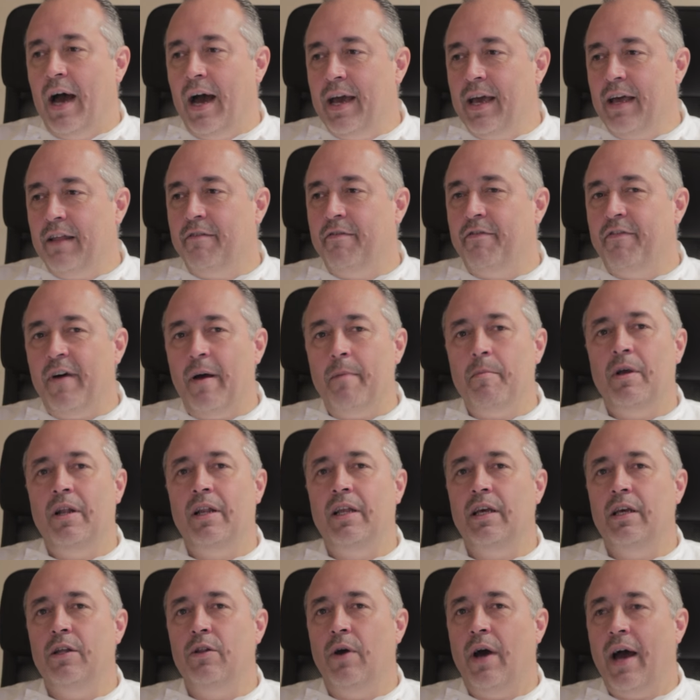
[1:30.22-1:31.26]
Hyatt
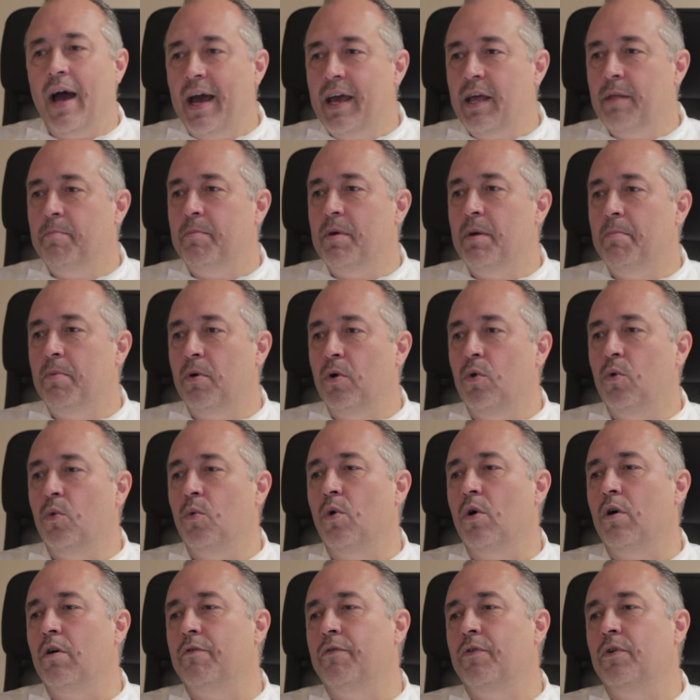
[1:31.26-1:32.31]
family, the Hyatt people who
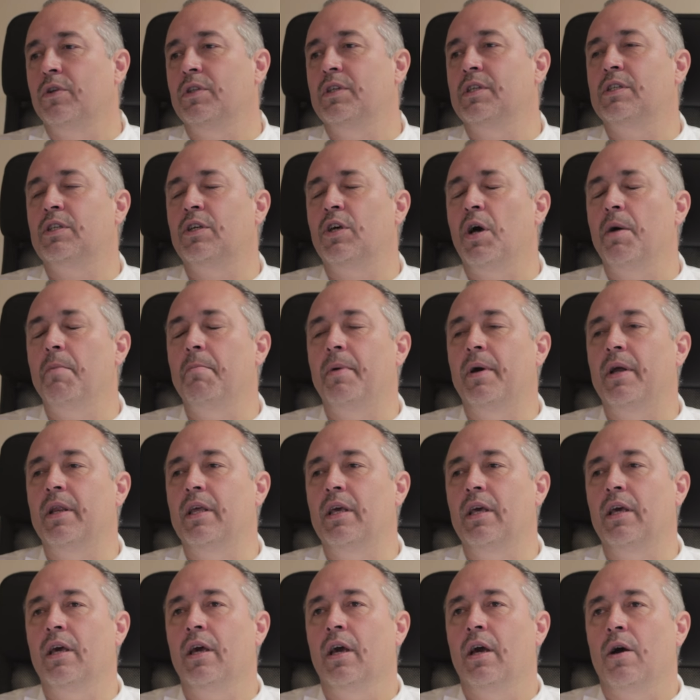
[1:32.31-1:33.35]
work for this
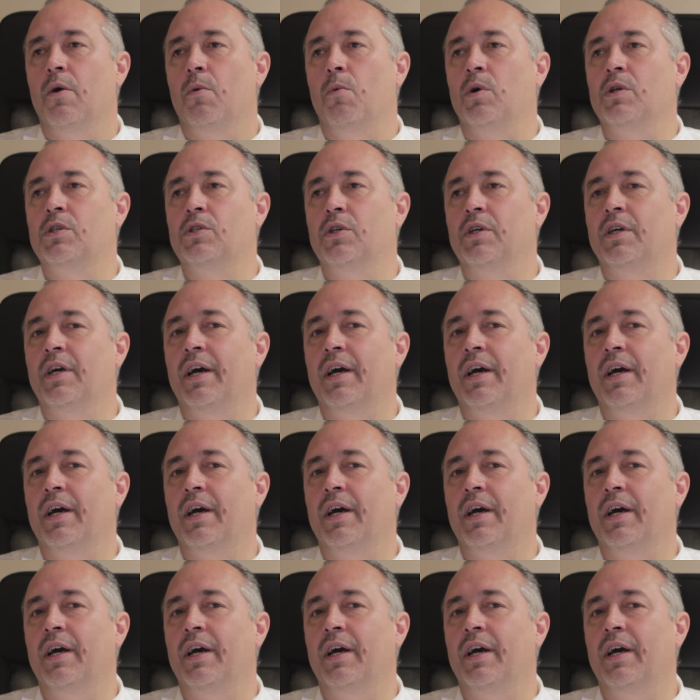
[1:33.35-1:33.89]
company was the